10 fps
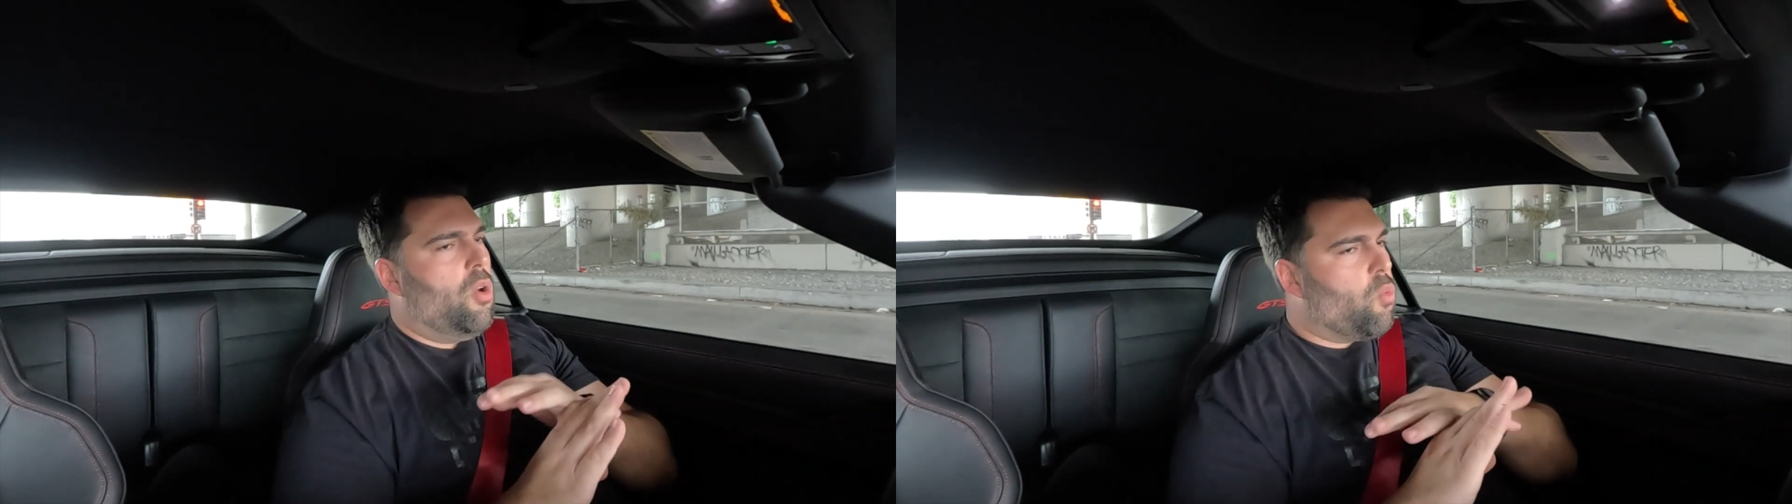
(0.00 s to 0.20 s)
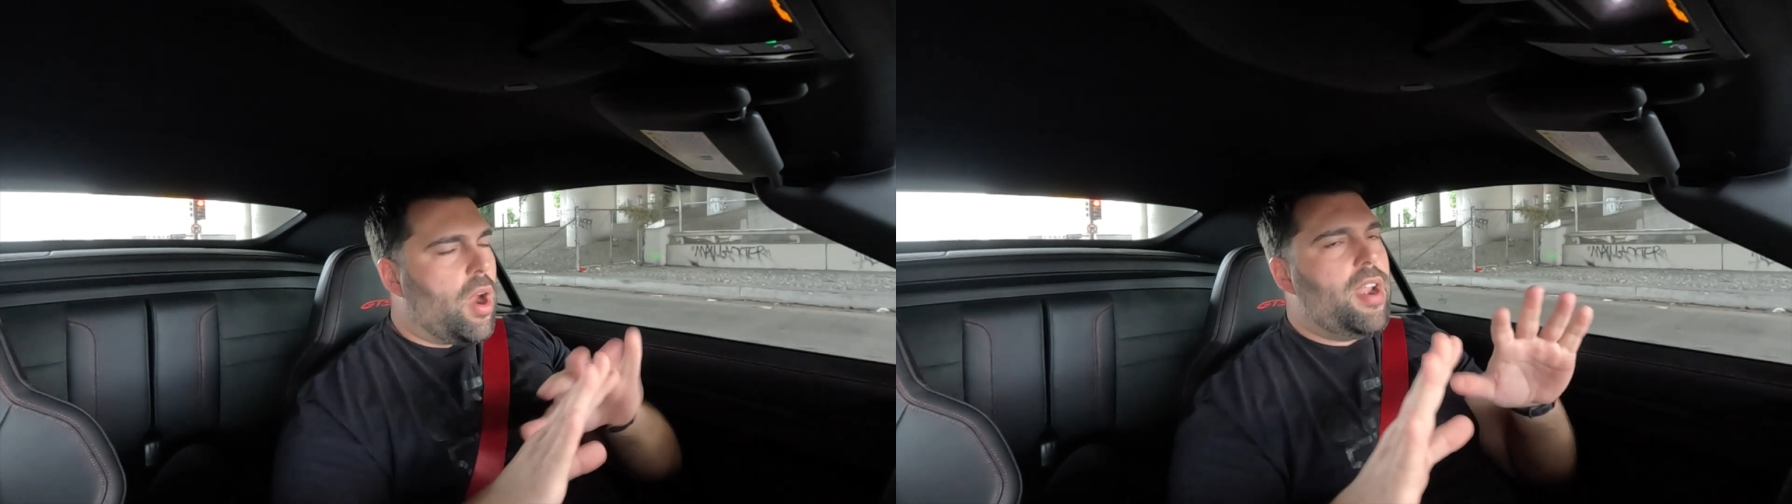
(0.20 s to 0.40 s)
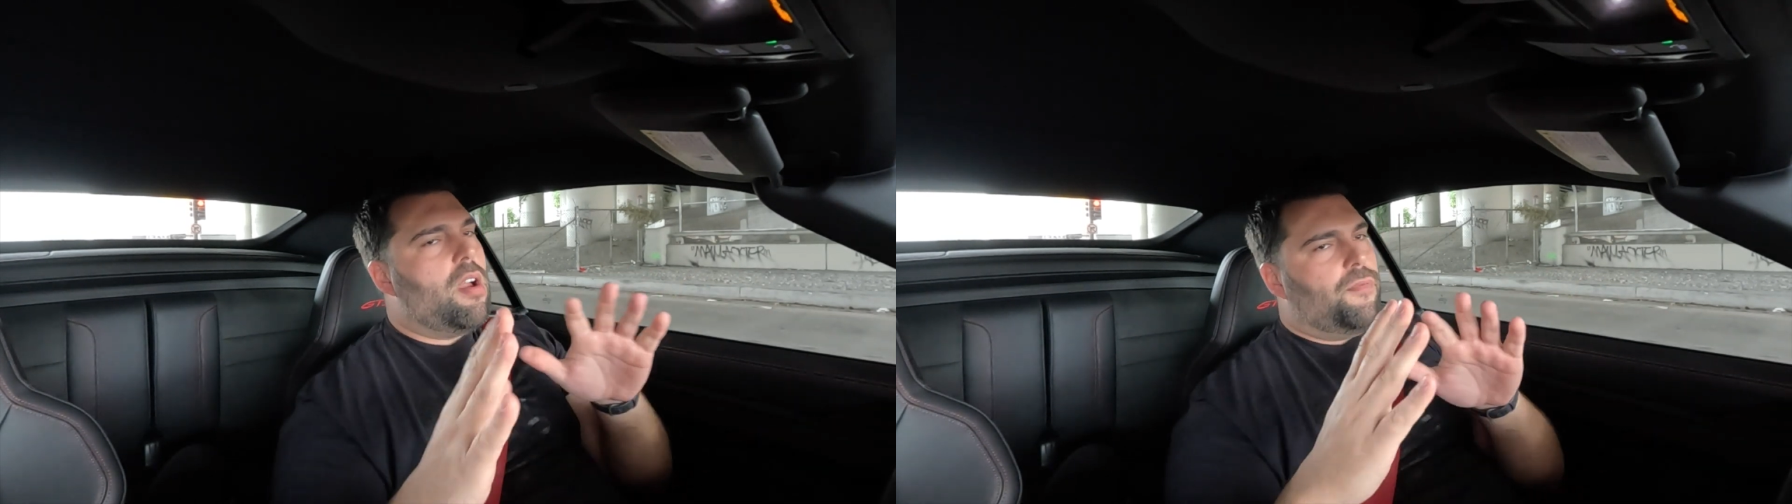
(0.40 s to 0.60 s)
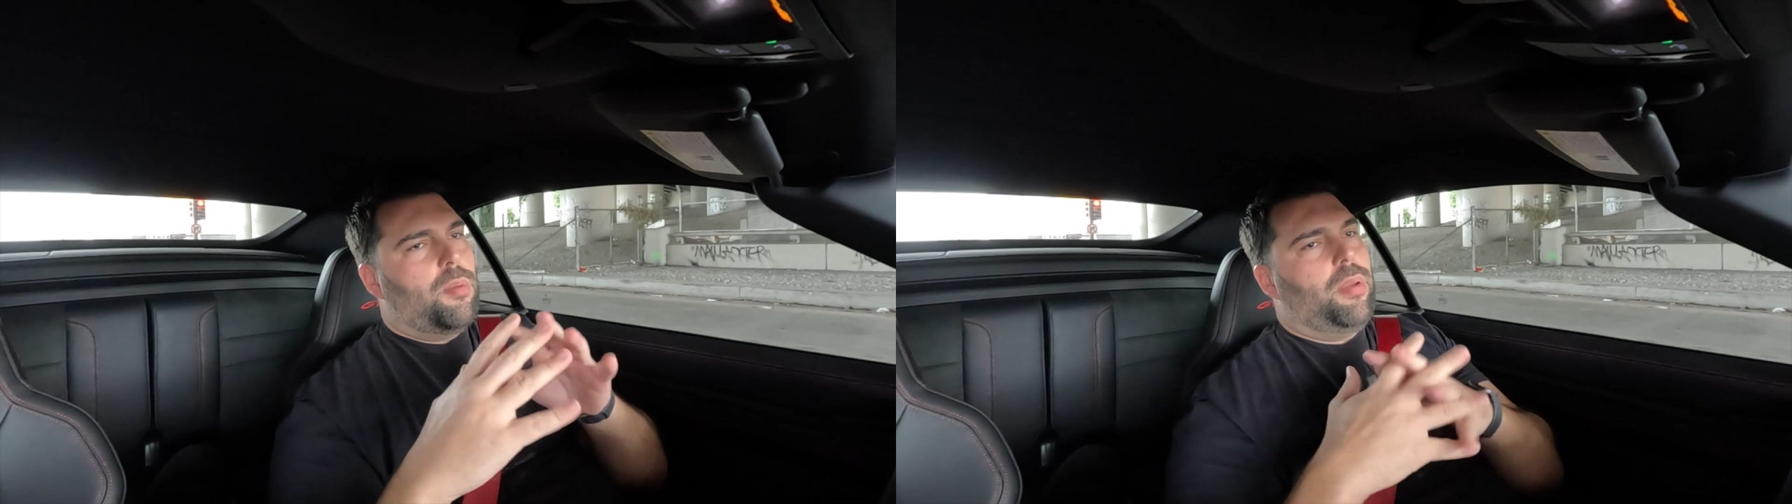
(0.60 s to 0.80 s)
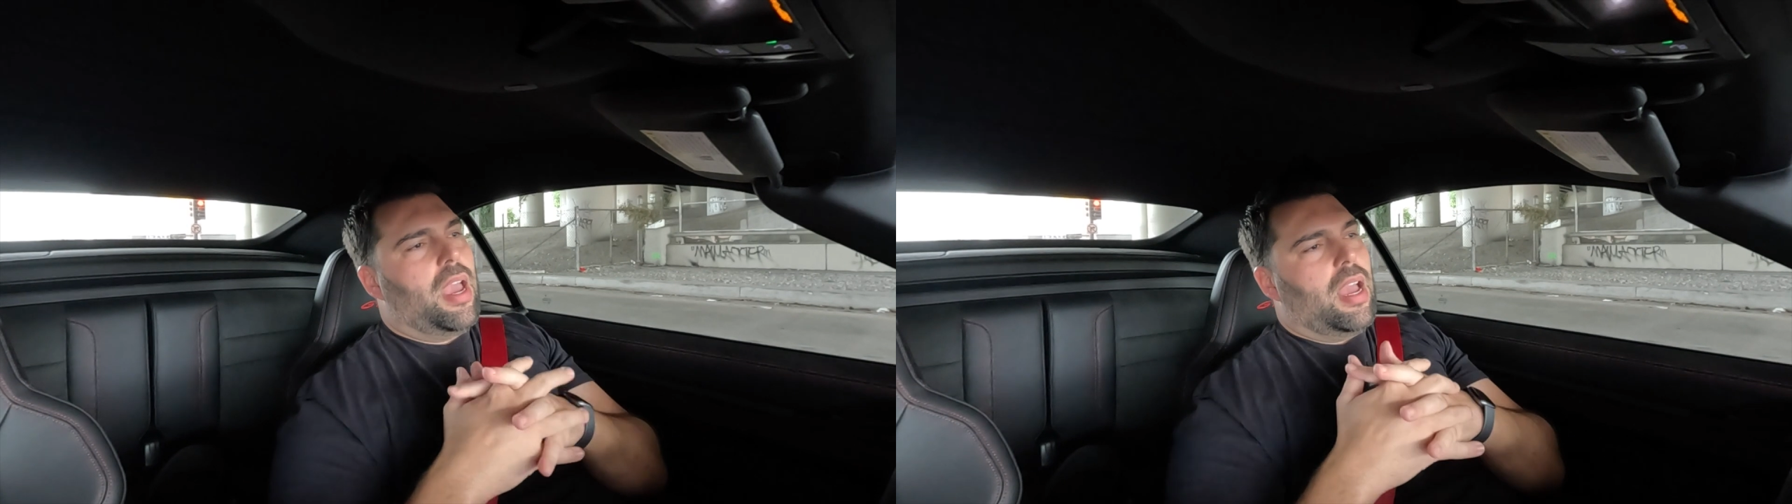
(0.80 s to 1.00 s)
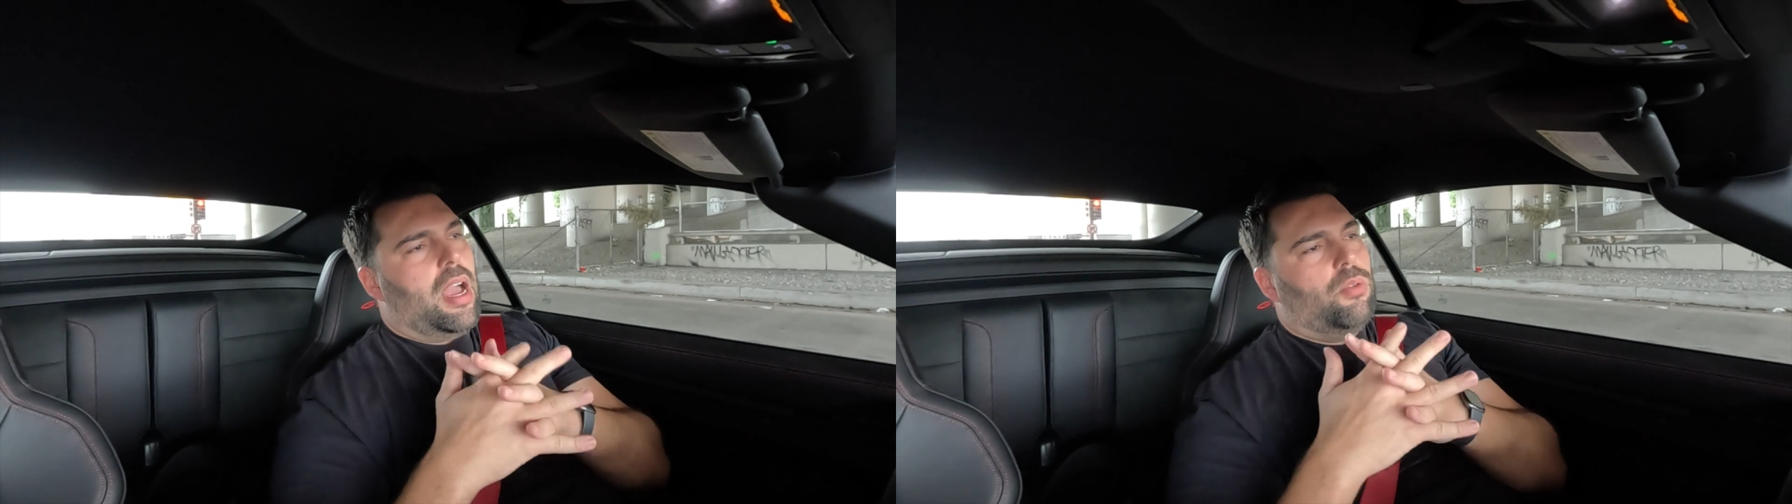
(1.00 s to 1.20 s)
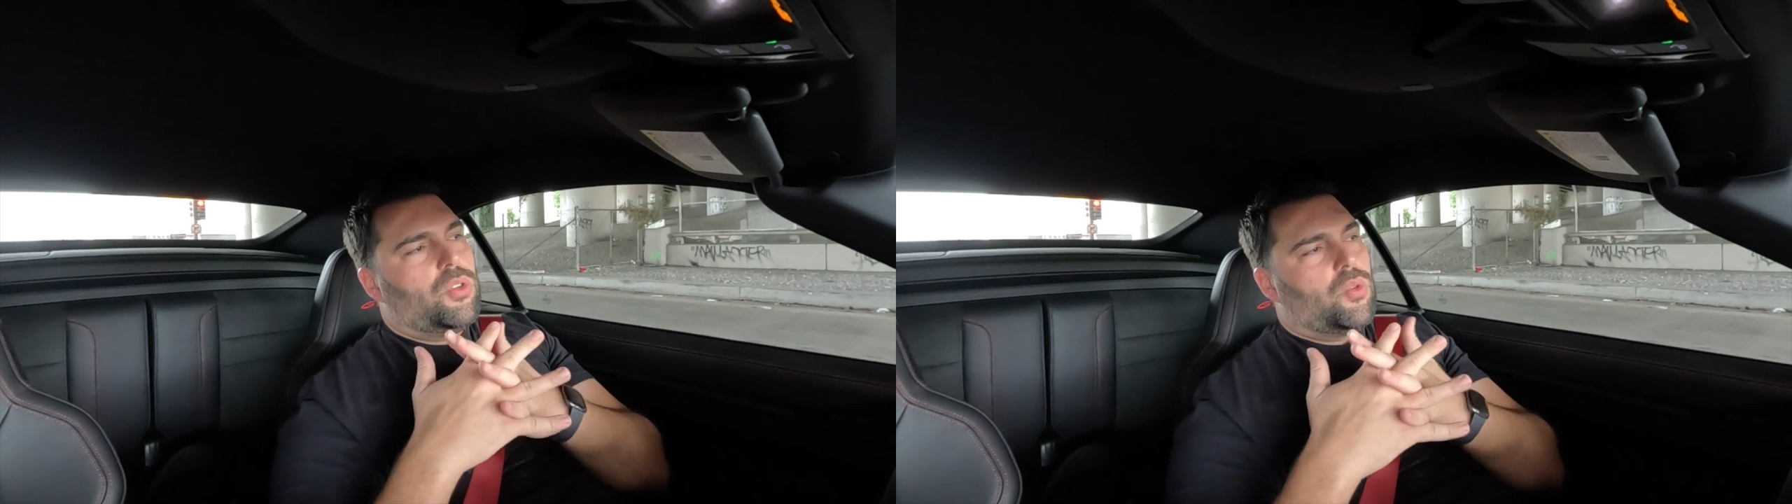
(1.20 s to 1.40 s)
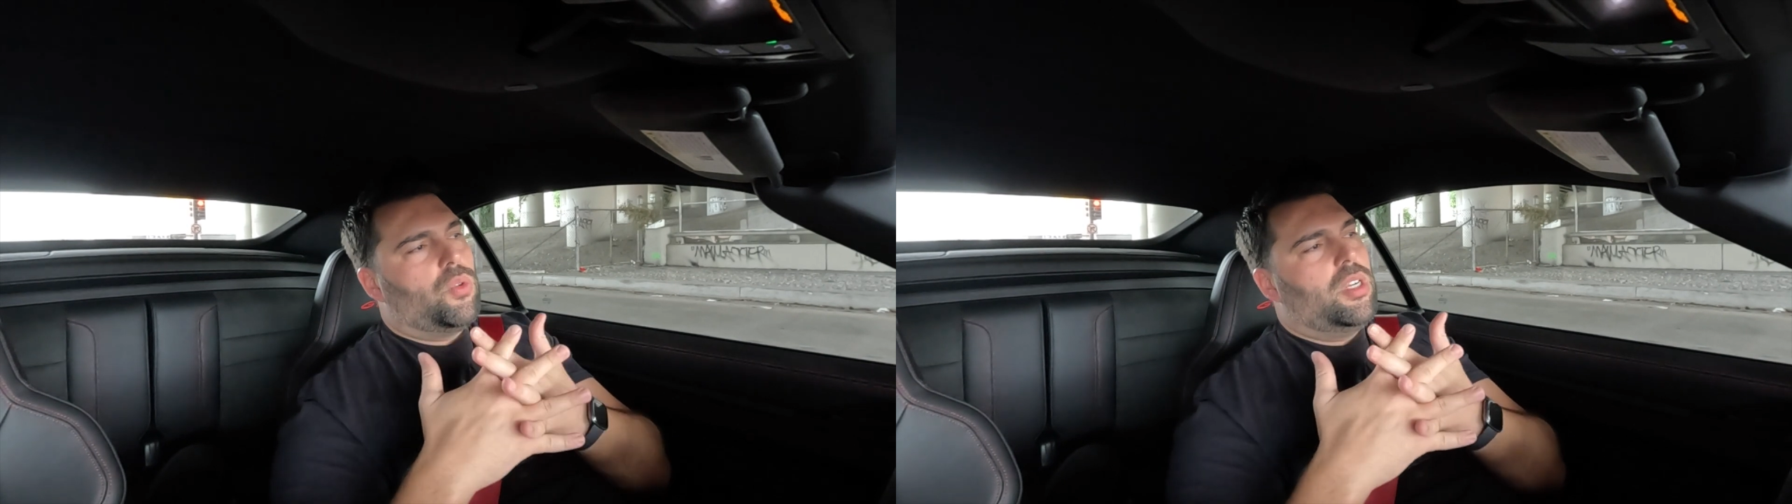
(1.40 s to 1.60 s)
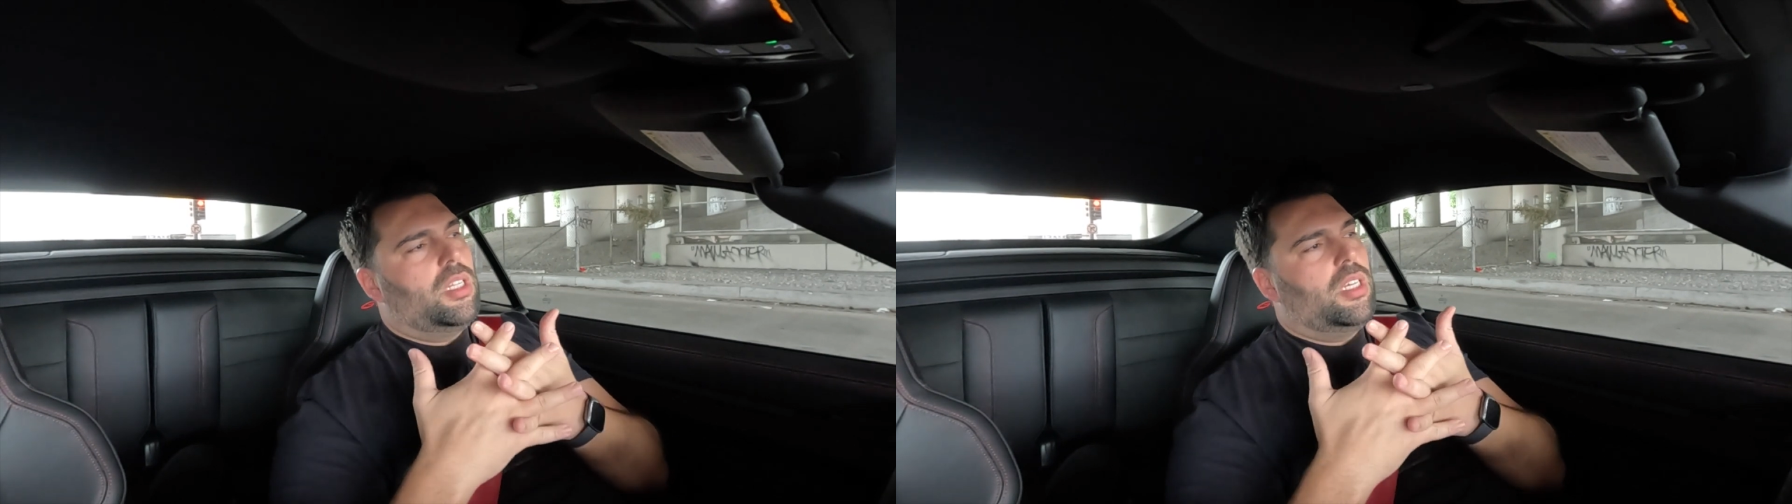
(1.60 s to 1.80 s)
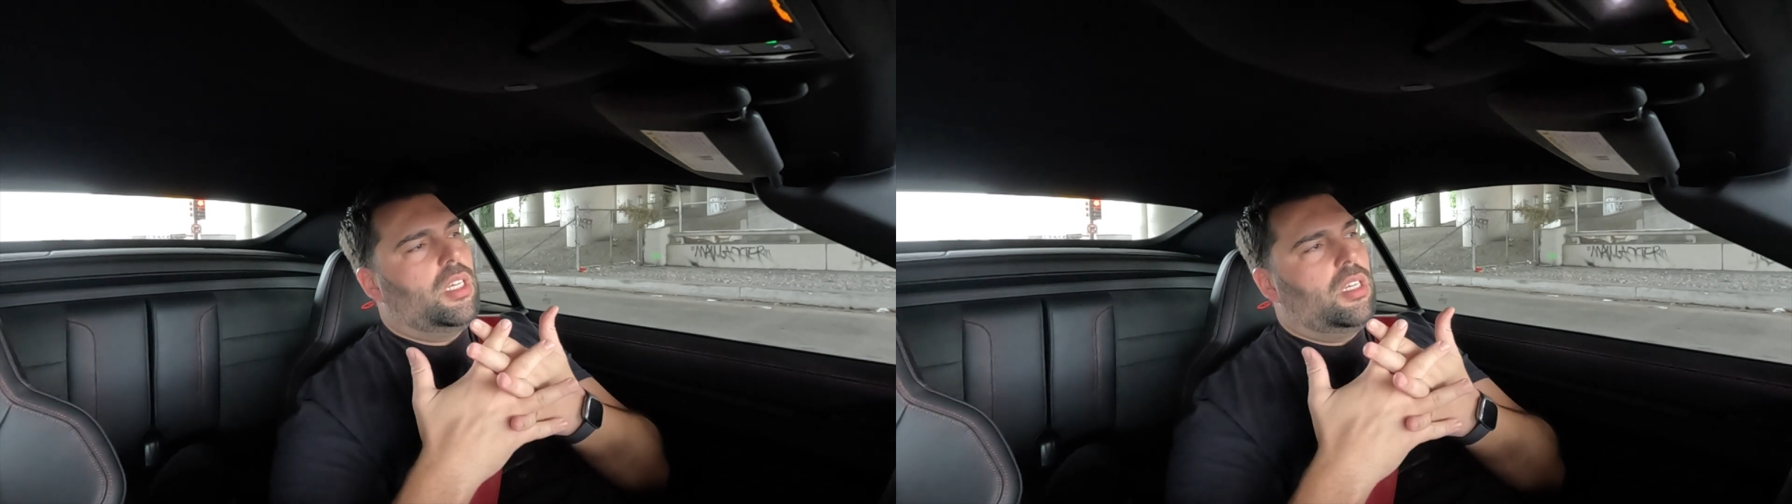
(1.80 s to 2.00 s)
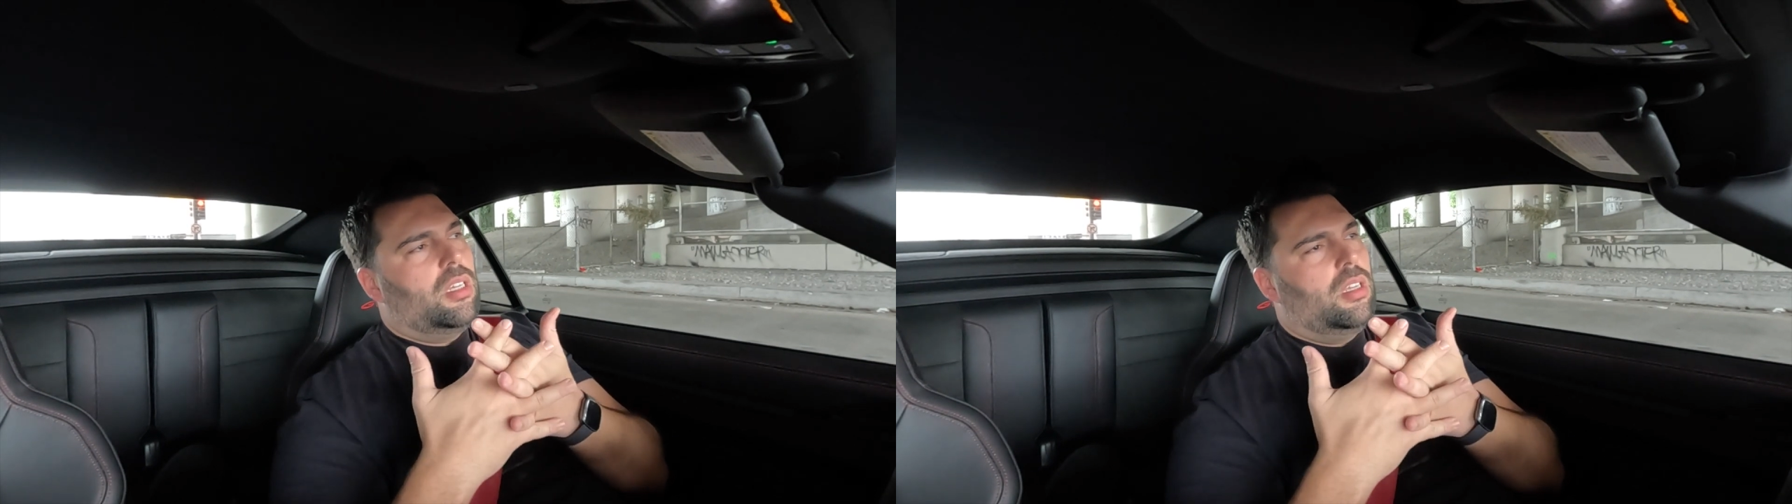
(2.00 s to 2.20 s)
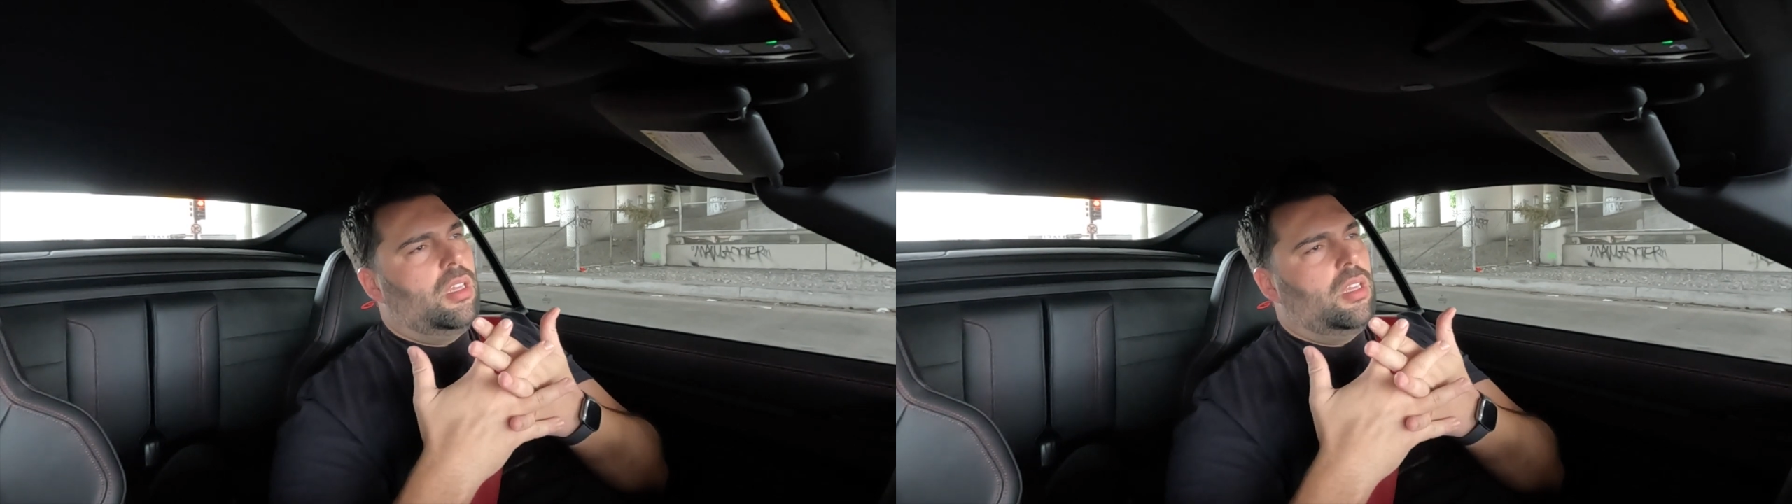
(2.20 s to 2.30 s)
Right off the bat, I was really